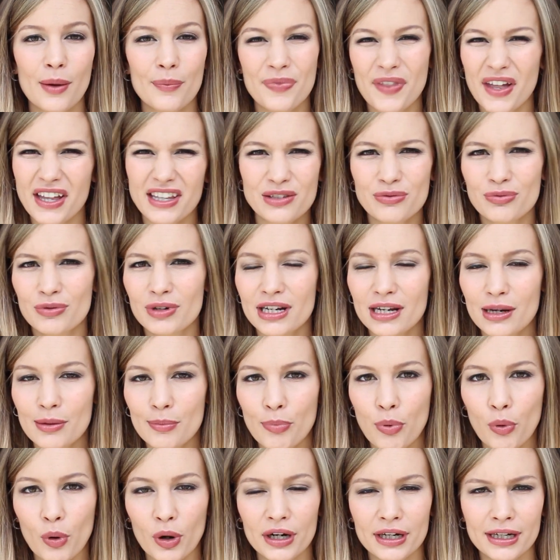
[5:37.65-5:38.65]
That's really
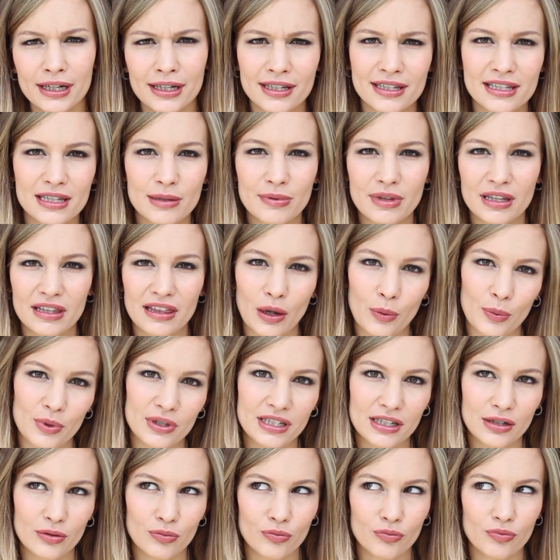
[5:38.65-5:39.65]
important. It's something that we
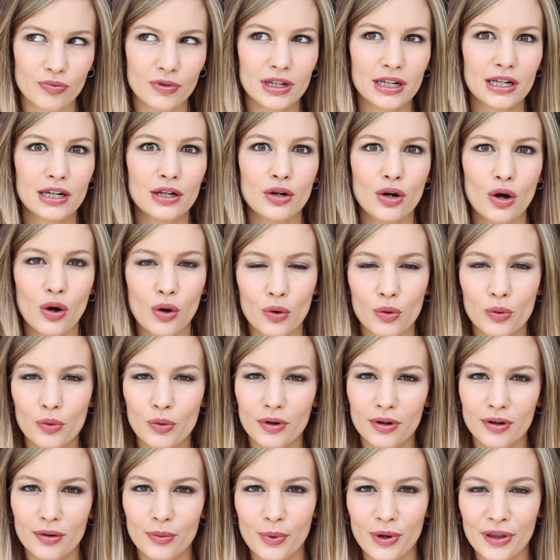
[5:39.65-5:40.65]
didn't really
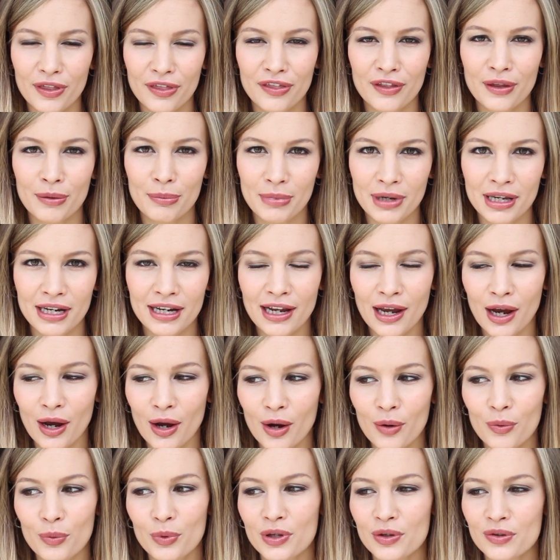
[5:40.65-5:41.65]
know with
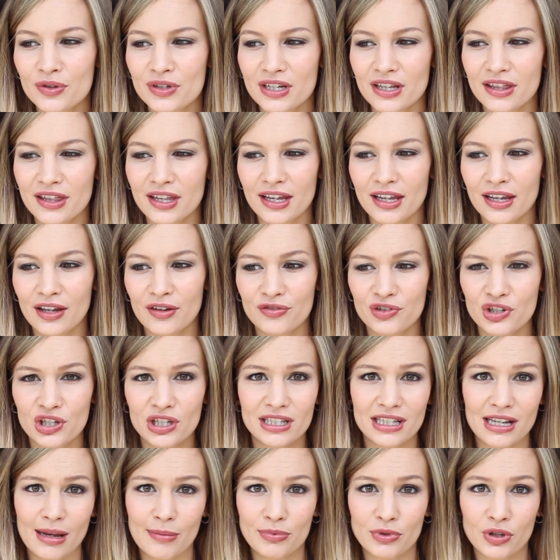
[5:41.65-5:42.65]
Amelia. We used to think if she
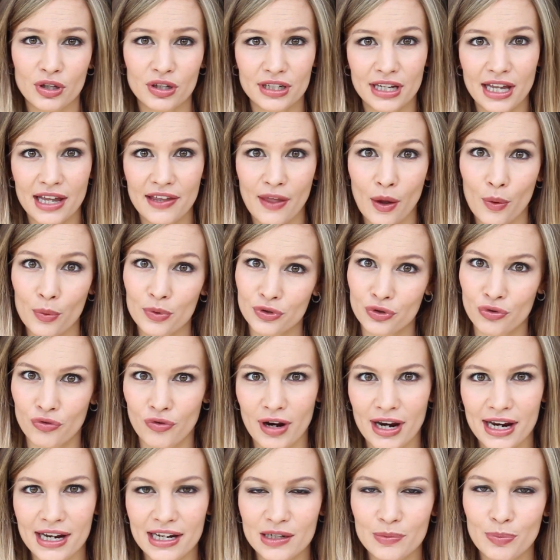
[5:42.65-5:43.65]
slept all day, that was
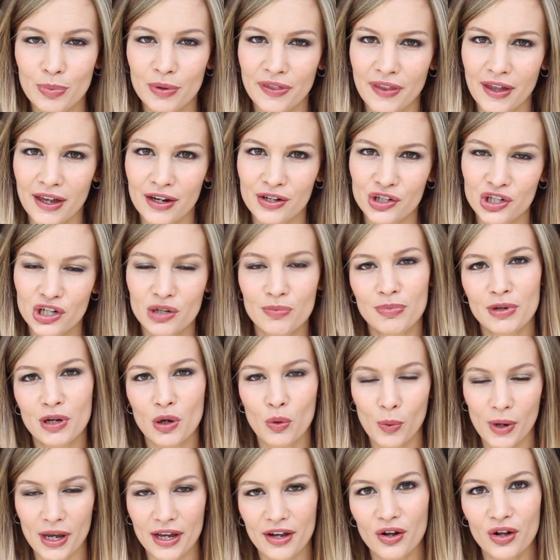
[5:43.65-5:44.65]
great, but then she'd be
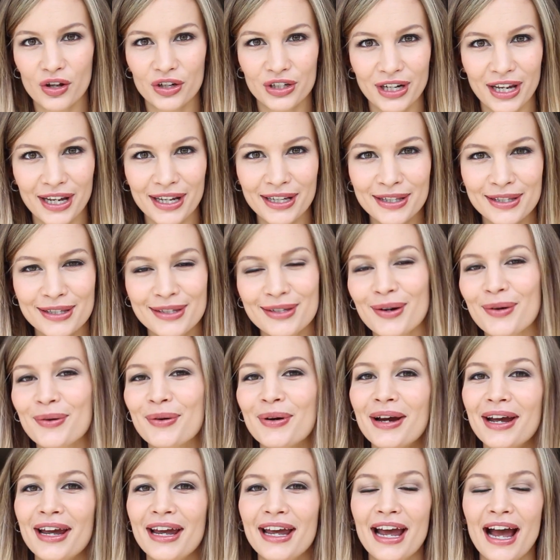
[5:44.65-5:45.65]
awake all night.
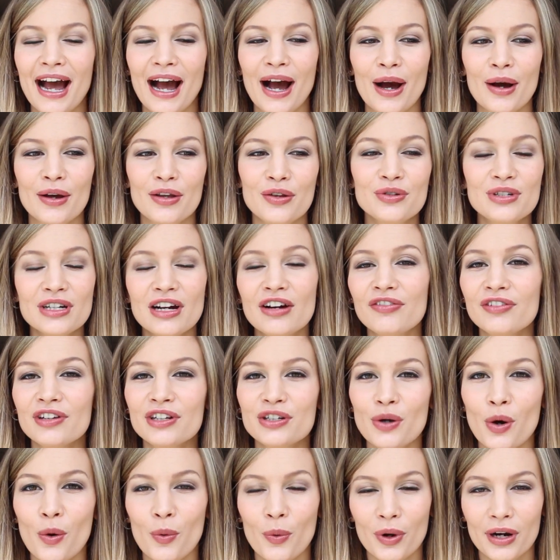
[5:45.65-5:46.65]
So you
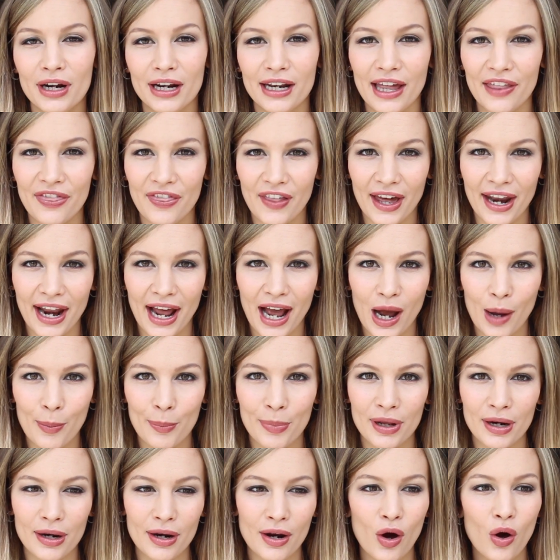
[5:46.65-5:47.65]
definitely don't want to let that
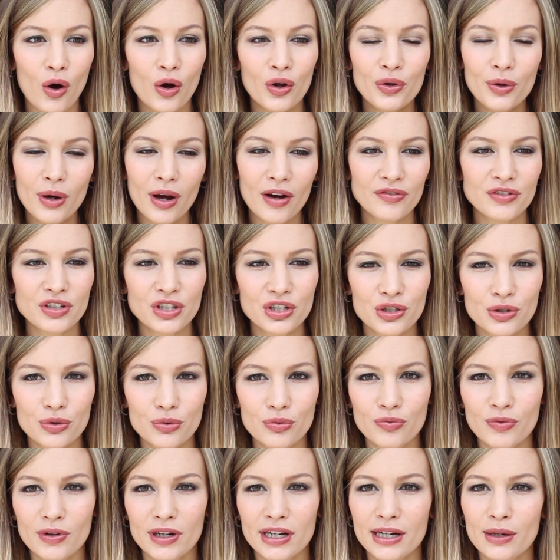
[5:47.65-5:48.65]
happen. All you have to
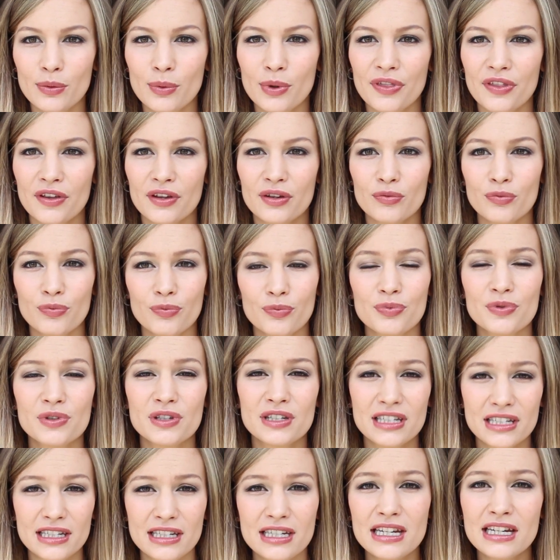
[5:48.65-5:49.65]
do really with a
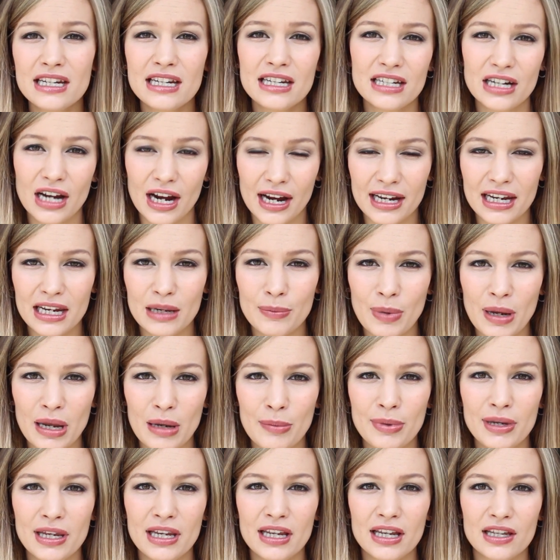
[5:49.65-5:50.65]
teeny tiny
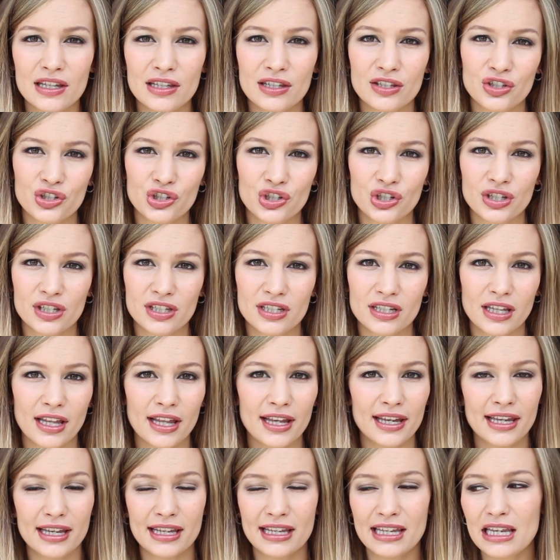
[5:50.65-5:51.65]
baby is just
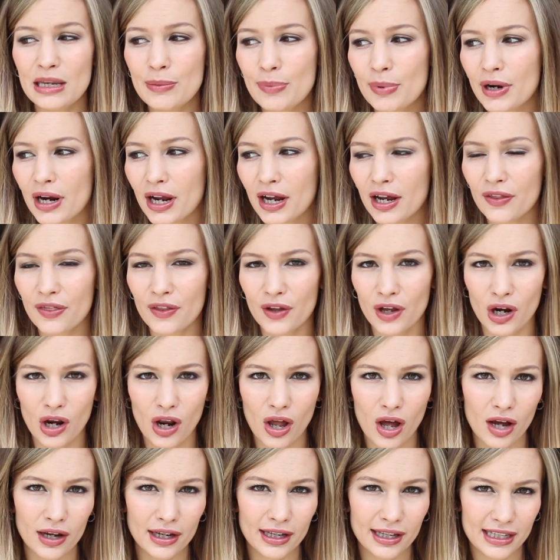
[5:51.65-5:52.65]
like keep an eye on the
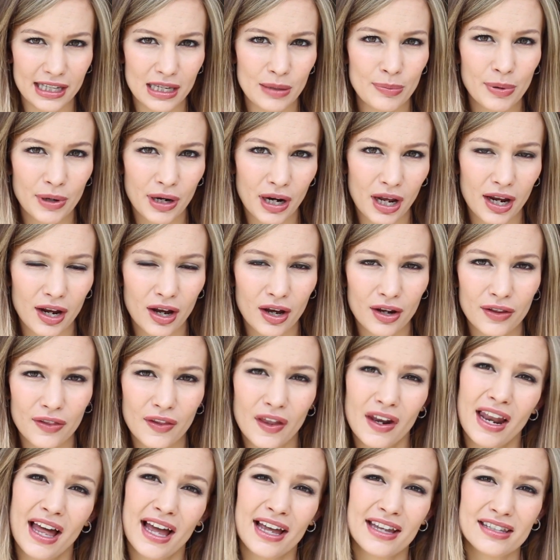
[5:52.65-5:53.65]
clock, keep an eye on
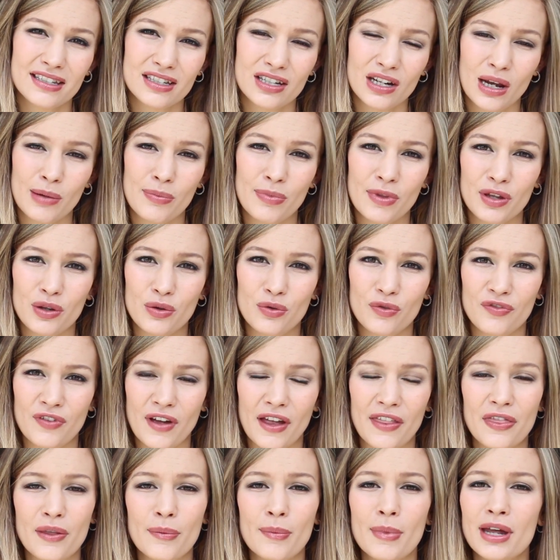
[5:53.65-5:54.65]
the last time that you
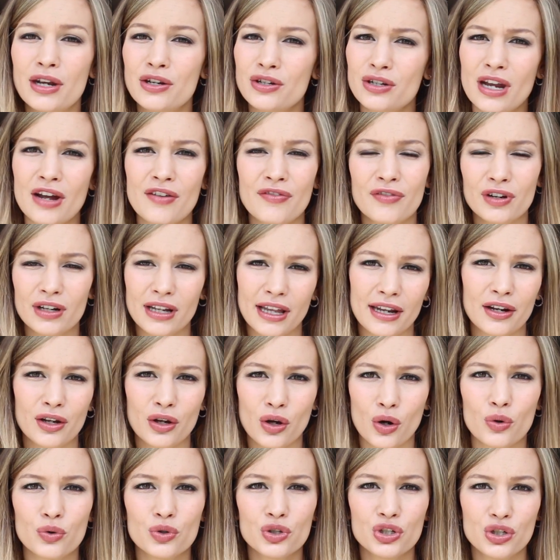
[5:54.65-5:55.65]
fed them, and never let it
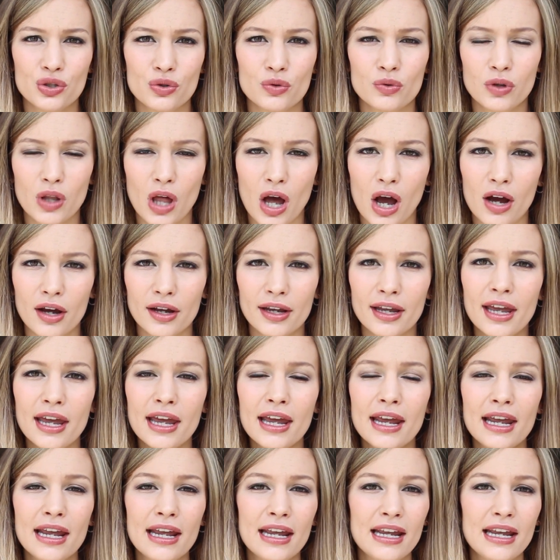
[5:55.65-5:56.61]
go too long.